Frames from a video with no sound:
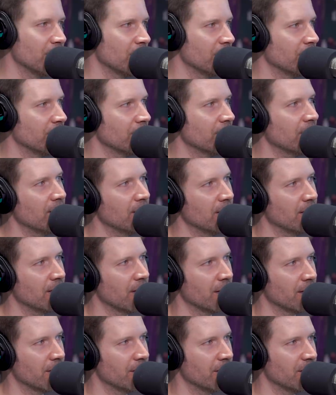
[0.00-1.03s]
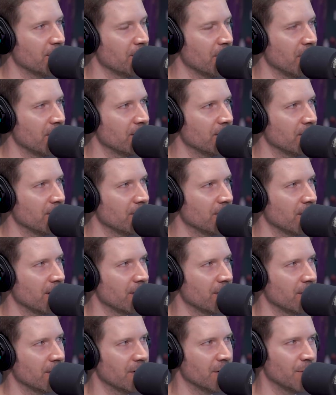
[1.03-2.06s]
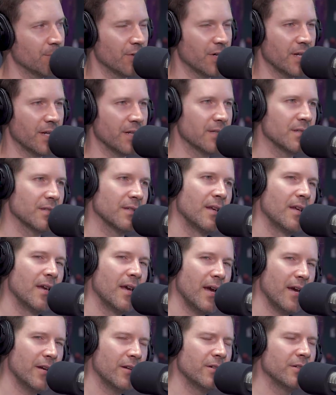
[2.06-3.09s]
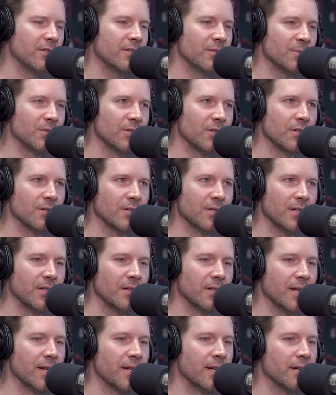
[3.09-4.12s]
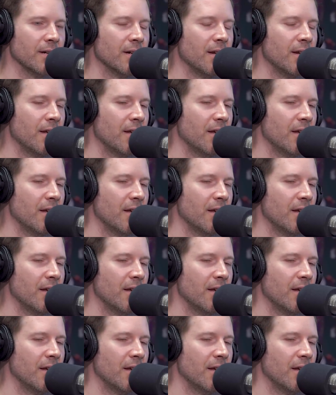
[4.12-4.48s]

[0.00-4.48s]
was a little kid. I'd heard The Message. I'd heard The Breaks. I'd heard some songs here and there.